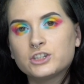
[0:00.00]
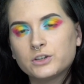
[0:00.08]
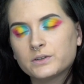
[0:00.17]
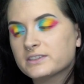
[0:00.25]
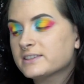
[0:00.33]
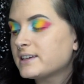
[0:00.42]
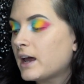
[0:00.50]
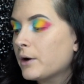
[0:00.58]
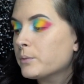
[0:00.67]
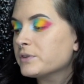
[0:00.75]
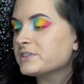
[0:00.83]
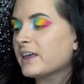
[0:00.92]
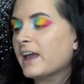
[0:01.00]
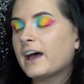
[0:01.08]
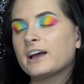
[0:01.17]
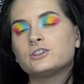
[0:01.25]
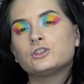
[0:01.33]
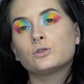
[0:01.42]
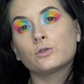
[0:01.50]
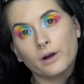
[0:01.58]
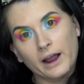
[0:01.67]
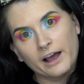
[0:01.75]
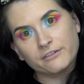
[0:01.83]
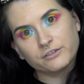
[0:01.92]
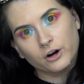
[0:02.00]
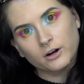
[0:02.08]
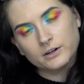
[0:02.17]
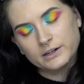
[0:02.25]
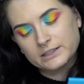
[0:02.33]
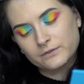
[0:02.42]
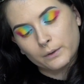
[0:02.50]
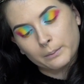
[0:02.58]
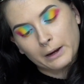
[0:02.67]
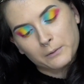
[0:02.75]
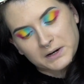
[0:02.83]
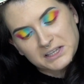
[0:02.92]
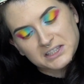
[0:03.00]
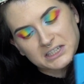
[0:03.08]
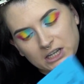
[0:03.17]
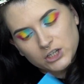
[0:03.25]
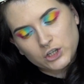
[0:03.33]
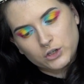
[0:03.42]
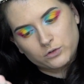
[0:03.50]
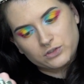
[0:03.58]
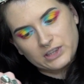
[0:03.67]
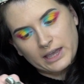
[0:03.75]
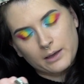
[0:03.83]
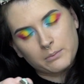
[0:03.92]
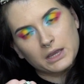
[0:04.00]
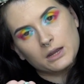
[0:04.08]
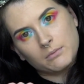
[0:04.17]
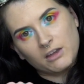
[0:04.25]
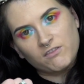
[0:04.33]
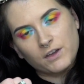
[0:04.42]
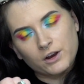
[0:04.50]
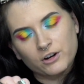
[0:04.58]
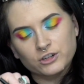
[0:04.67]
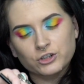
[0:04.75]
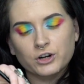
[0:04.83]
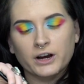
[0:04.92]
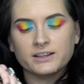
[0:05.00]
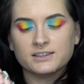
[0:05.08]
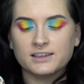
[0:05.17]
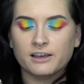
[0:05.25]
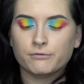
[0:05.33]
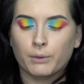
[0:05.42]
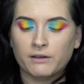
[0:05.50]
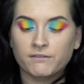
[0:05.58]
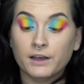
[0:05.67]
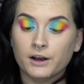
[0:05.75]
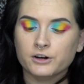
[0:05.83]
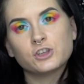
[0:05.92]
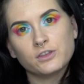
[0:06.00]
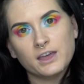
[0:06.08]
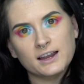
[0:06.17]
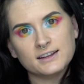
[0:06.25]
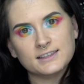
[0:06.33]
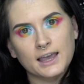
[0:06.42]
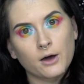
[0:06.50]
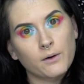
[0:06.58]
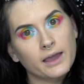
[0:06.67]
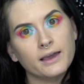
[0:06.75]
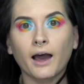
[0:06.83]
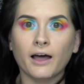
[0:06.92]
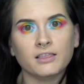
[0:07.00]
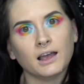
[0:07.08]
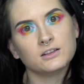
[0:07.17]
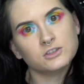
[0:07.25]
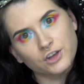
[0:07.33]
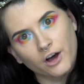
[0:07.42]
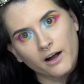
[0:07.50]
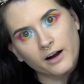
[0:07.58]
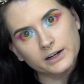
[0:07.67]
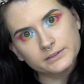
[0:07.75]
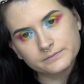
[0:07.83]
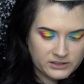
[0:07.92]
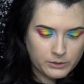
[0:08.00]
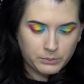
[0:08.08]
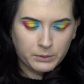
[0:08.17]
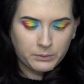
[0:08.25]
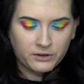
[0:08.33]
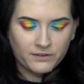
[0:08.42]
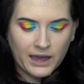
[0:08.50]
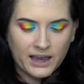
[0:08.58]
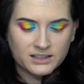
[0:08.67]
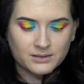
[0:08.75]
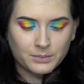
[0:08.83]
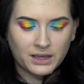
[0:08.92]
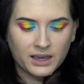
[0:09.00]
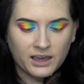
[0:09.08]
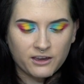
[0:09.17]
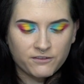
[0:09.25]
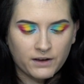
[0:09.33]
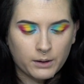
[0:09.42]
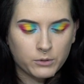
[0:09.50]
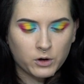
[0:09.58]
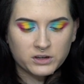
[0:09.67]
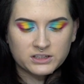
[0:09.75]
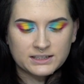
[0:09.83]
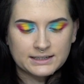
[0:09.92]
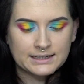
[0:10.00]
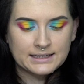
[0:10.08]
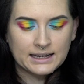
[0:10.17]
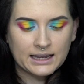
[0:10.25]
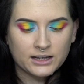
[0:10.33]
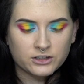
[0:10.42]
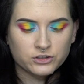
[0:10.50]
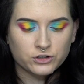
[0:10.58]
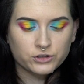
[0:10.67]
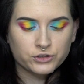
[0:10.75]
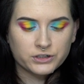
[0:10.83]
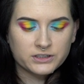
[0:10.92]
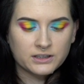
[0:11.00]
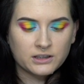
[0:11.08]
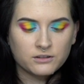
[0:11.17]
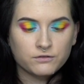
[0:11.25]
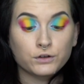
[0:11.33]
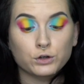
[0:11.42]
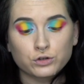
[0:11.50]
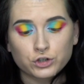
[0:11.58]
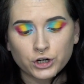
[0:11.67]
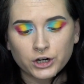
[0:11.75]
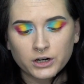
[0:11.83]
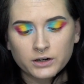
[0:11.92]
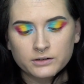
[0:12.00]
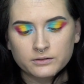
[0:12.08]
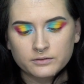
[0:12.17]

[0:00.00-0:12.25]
to do instead was they had to graft arteries from my wrist and use them in my finger to try and save my finger. So that is how I got that scar. Some people have asked me if I'm going to need any surgeries in the future.